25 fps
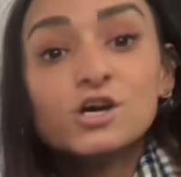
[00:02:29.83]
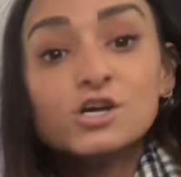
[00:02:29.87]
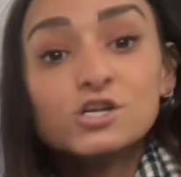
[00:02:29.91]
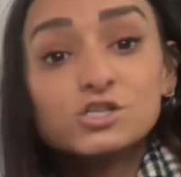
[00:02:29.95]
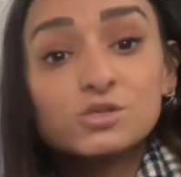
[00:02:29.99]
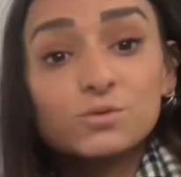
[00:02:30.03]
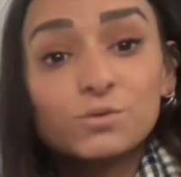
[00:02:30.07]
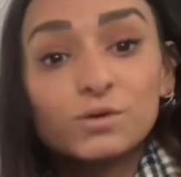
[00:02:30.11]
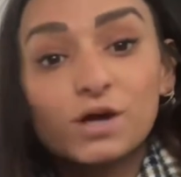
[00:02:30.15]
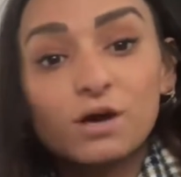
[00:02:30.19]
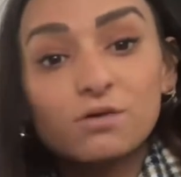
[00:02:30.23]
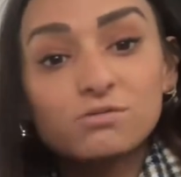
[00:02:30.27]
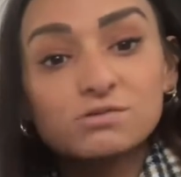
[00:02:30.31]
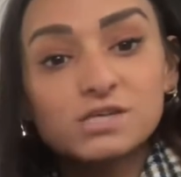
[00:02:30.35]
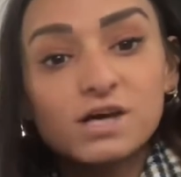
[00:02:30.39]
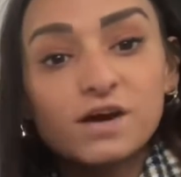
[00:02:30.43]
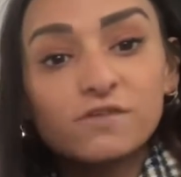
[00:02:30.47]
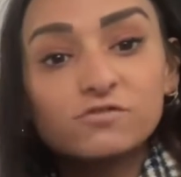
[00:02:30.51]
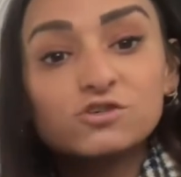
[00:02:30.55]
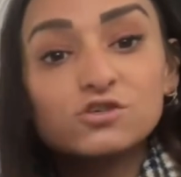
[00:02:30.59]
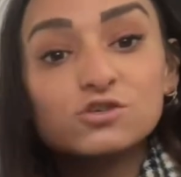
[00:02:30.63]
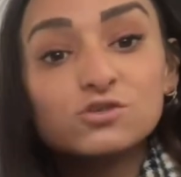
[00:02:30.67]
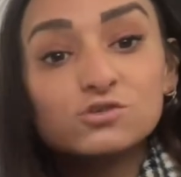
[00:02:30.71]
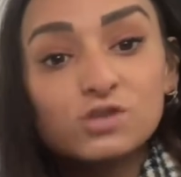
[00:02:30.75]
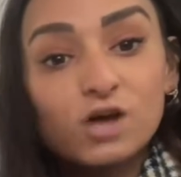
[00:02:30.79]
So we're going to
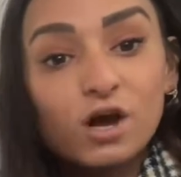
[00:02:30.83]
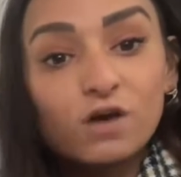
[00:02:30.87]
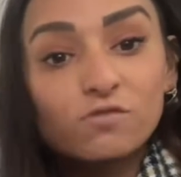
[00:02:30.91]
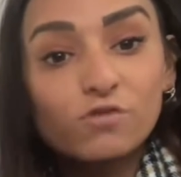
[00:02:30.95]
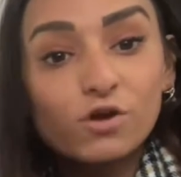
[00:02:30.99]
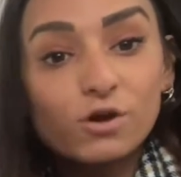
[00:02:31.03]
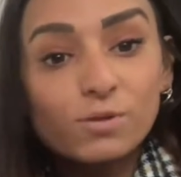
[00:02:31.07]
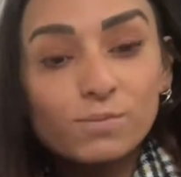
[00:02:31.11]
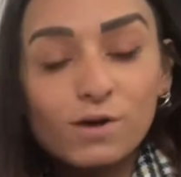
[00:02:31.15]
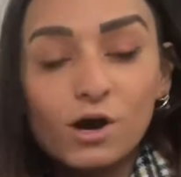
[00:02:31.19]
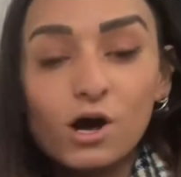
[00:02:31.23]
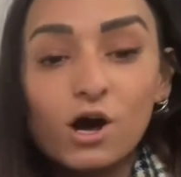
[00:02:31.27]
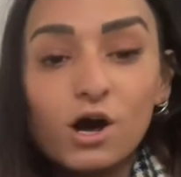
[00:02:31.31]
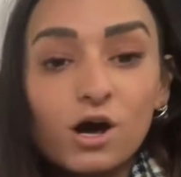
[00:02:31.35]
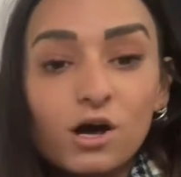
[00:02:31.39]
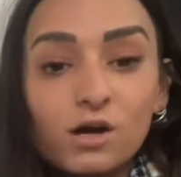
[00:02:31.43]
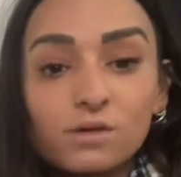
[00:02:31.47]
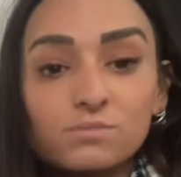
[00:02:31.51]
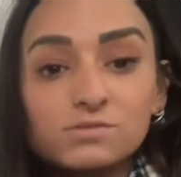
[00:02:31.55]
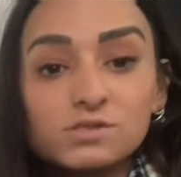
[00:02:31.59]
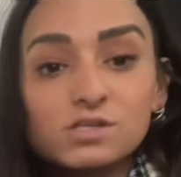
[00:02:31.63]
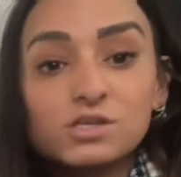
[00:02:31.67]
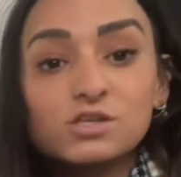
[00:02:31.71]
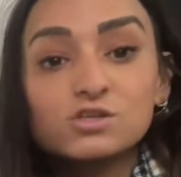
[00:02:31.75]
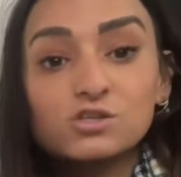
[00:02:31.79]
have to use our robot
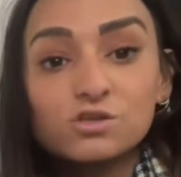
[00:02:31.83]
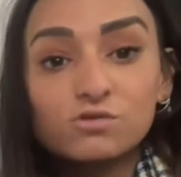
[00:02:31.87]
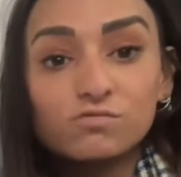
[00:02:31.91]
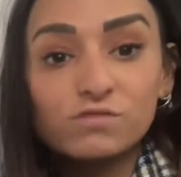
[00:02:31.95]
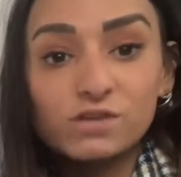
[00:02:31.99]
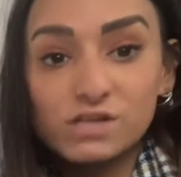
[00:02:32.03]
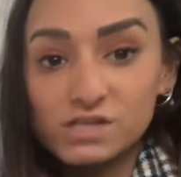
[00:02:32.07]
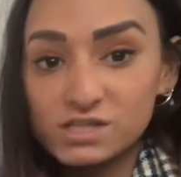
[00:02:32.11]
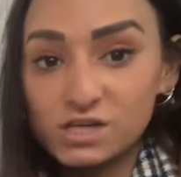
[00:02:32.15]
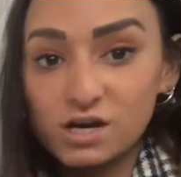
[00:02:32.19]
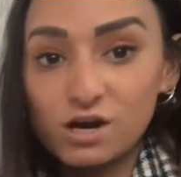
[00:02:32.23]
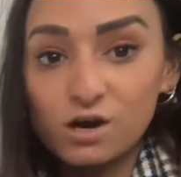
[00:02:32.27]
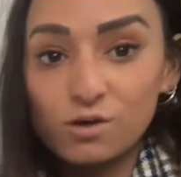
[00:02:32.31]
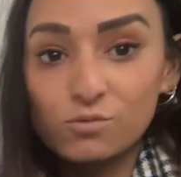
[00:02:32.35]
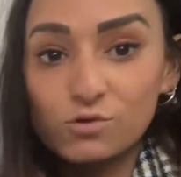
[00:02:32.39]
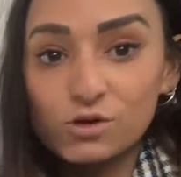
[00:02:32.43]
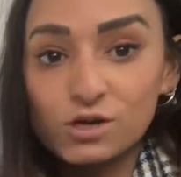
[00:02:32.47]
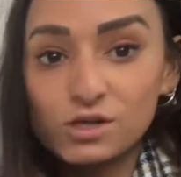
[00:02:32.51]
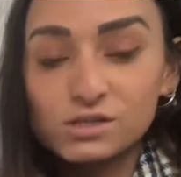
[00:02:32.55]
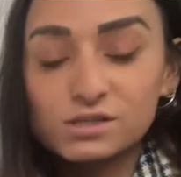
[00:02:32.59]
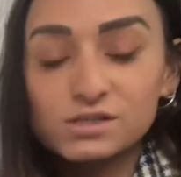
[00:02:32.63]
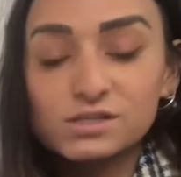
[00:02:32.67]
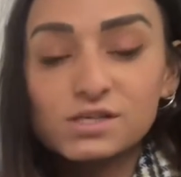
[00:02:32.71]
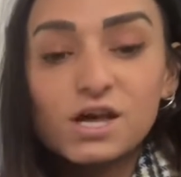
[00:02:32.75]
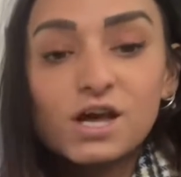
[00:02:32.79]
arms to read our
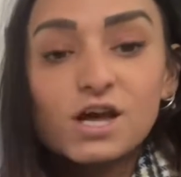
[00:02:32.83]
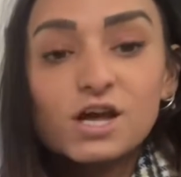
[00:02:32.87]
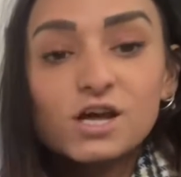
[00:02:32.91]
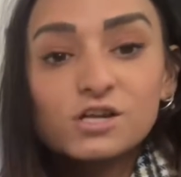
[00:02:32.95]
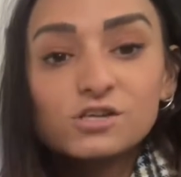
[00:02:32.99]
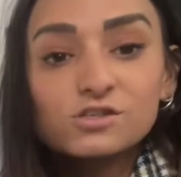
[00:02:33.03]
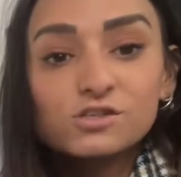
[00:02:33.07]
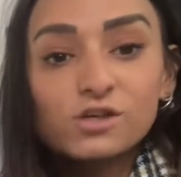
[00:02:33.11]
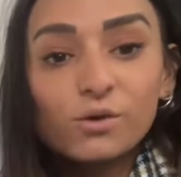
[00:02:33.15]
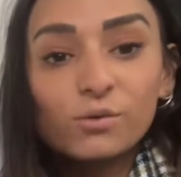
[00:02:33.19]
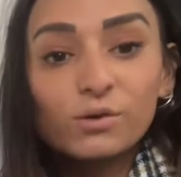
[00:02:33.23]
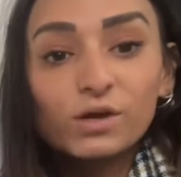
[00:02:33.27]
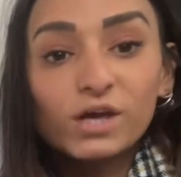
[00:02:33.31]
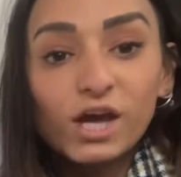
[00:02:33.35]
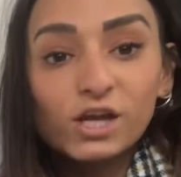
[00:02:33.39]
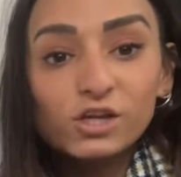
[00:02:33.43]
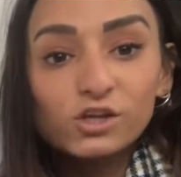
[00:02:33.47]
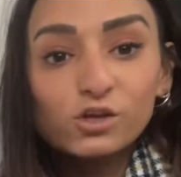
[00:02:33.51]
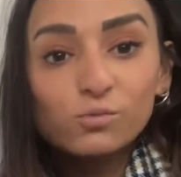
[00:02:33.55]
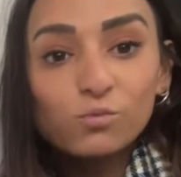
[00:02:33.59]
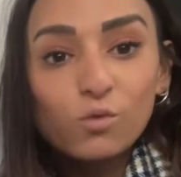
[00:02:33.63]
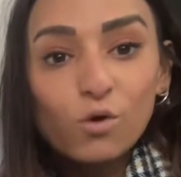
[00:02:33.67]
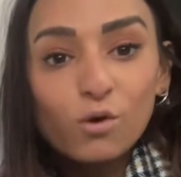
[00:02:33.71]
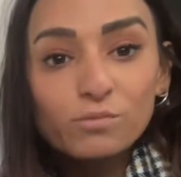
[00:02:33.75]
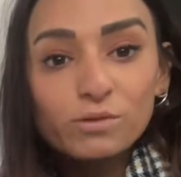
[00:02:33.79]
words. So can
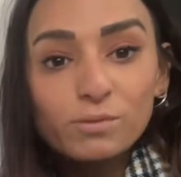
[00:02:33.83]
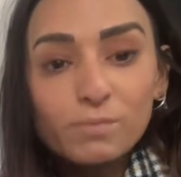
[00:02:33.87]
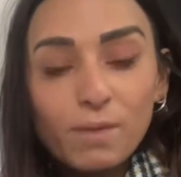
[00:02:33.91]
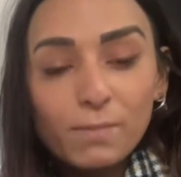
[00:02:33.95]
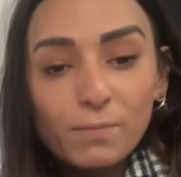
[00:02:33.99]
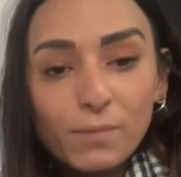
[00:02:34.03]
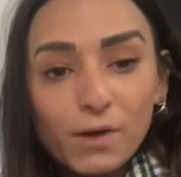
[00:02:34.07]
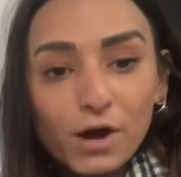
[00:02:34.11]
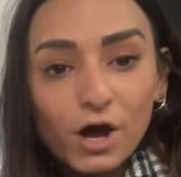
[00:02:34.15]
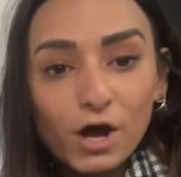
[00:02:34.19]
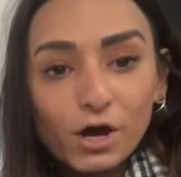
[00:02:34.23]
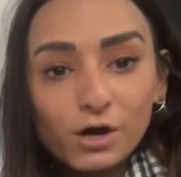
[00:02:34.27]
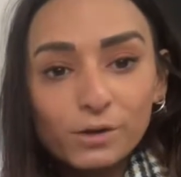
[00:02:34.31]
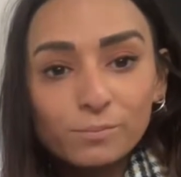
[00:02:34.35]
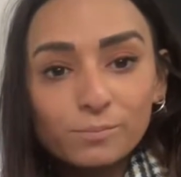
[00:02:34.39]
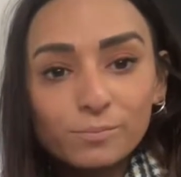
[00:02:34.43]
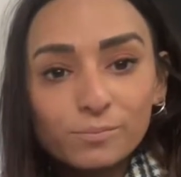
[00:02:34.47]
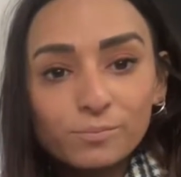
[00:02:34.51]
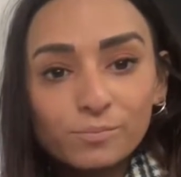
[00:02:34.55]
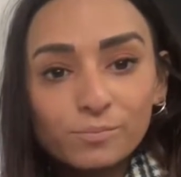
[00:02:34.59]
you warm them up at home?